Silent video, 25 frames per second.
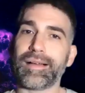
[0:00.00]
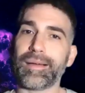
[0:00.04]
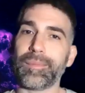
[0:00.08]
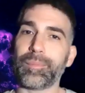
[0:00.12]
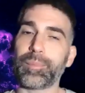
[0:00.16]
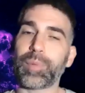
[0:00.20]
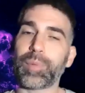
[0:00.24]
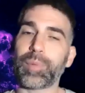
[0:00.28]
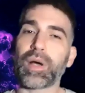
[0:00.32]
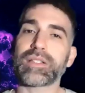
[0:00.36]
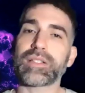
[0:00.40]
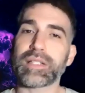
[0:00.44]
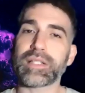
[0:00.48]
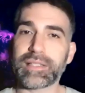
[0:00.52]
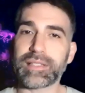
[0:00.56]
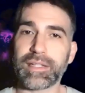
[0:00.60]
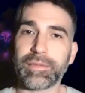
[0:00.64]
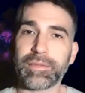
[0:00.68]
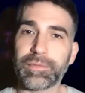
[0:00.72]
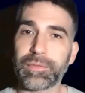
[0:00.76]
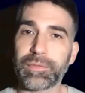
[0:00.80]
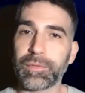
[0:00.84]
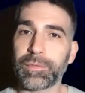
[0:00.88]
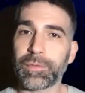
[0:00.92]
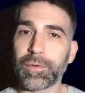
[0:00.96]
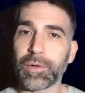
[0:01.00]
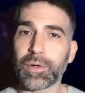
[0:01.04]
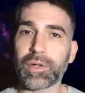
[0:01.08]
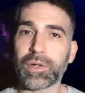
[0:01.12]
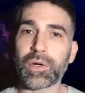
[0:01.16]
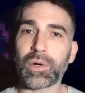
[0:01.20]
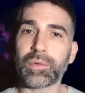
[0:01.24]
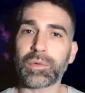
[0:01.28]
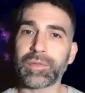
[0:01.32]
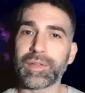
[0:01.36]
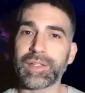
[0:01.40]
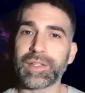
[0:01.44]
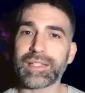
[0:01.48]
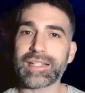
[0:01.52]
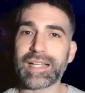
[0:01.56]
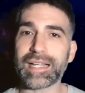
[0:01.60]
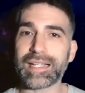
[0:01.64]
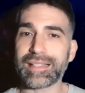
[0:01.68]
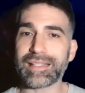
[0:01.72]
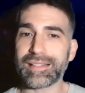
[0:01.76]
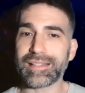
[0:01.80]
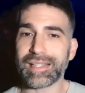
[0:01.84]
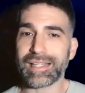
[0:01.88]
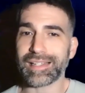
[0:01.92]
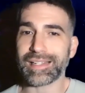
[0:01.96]
positive for
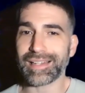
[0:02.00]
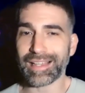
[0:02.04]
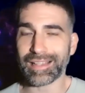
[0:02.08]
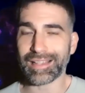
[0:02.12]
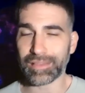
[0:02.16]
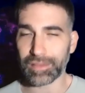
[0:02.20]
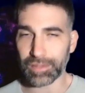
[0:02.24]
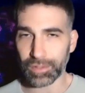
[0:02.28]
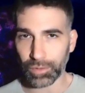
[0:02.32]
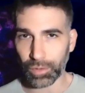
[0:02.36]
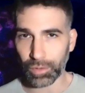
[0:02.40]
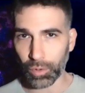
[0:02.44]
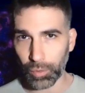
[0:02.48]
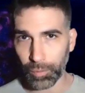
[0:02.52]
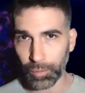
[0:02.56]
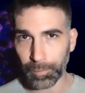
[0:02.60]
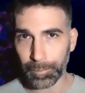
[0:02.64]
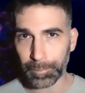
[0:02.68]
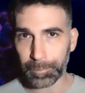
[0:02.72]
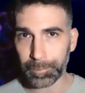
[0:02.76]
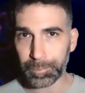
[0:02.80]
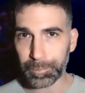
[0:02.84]
COVID-19 at their home.